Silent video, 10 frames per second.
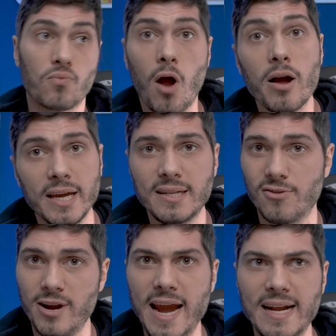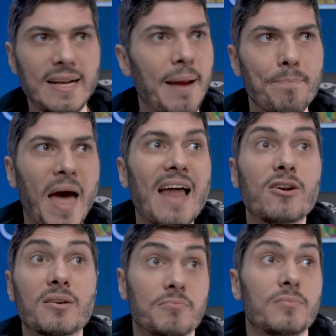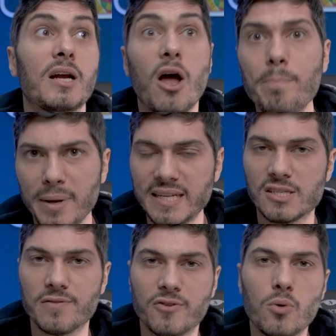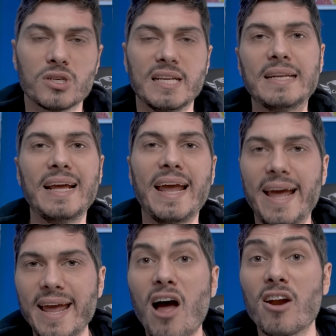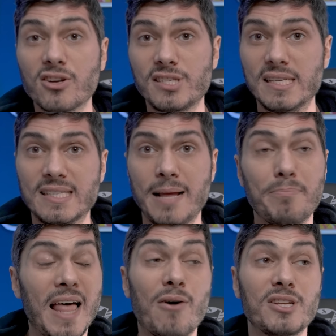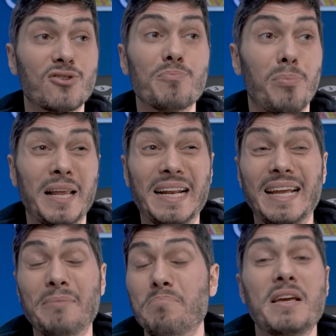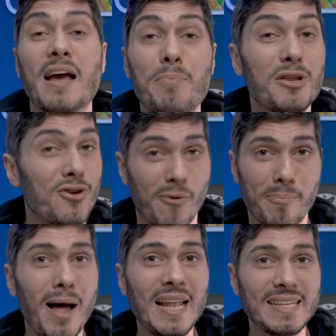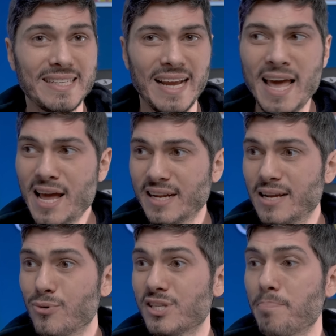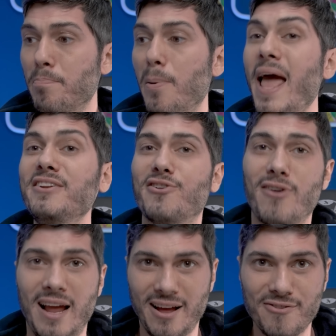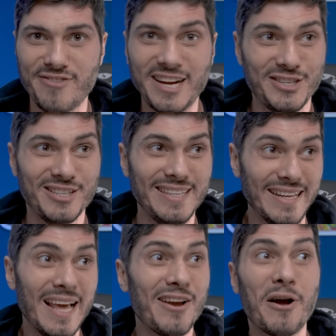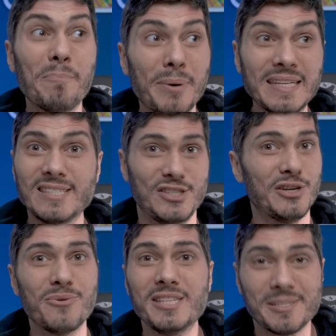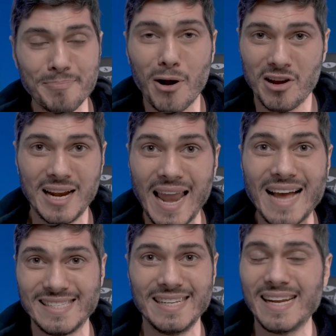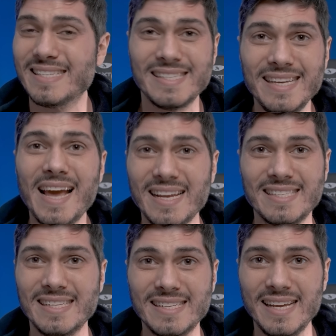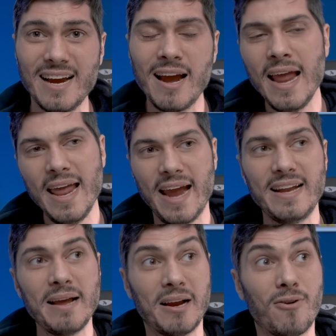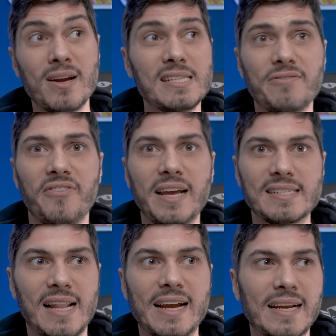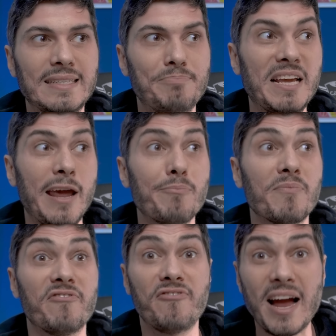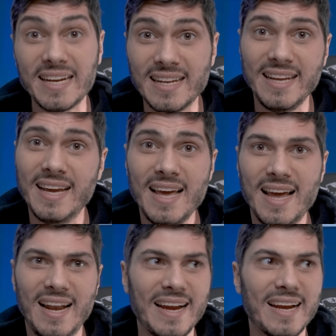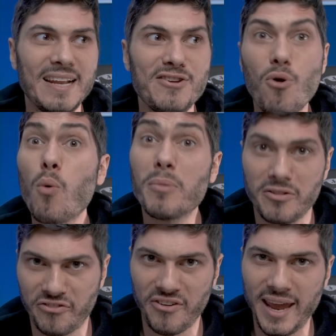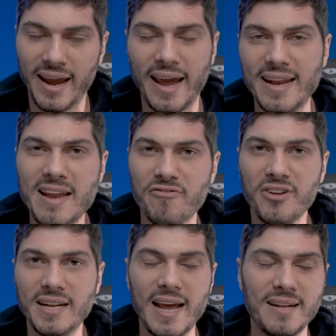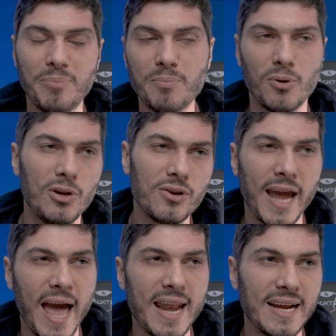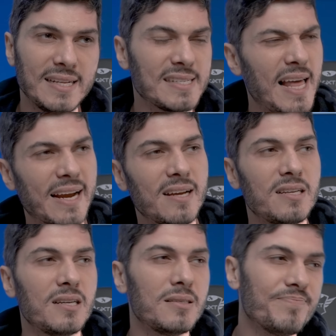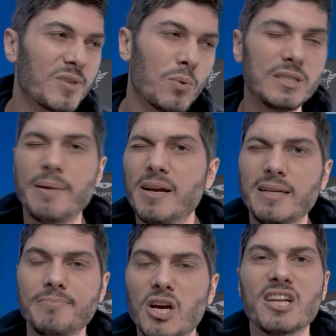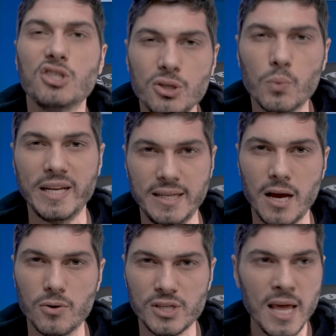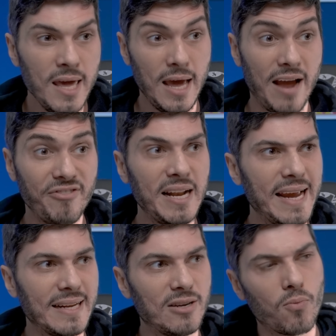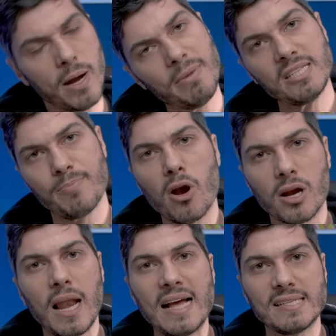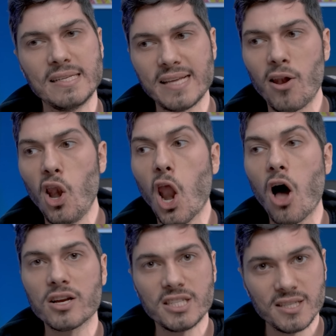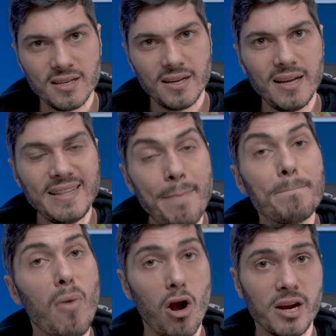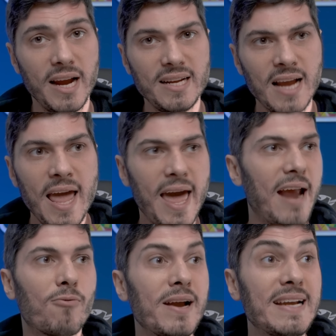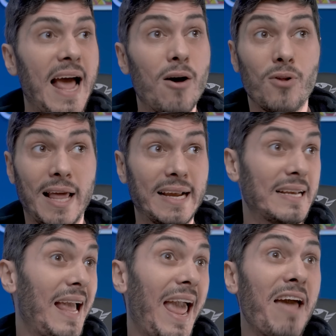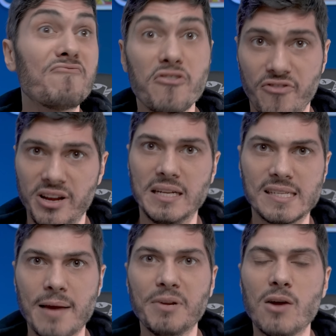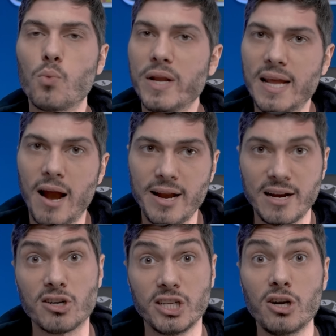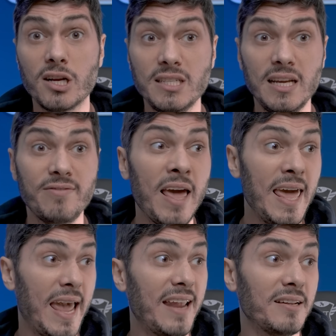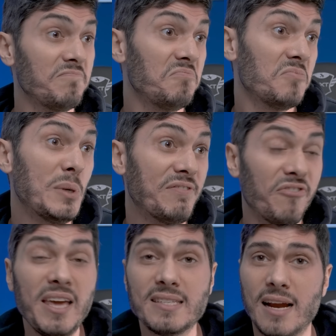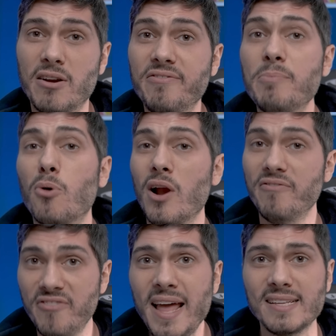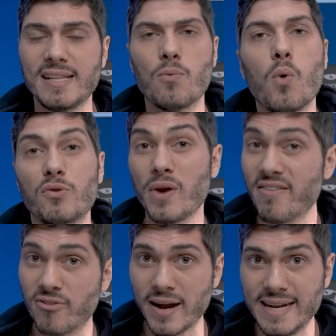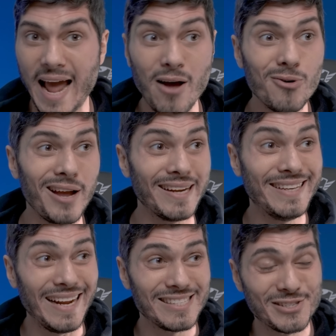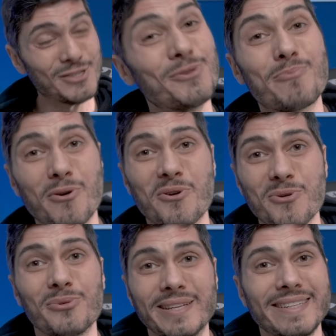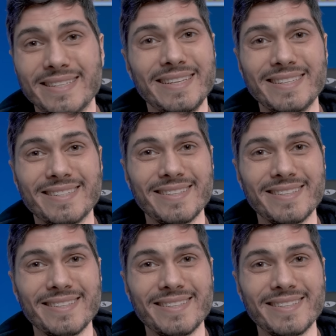Rokid created and other companies, of course, in the A R ecosystem now is completely becoming normality. There was a plethora of actually companies showing smart glasses at C E S this year, and the crazy thing is like it became finally like a normal thing and nothing that people look at it is like, oh, what am I gonna do with those? I think like the Ray Ban smart glasses unlocked uh, that market, and right now like everything is coming up with an alternative and with things that are even more advanced than what we have right now, and that's super cool indeed.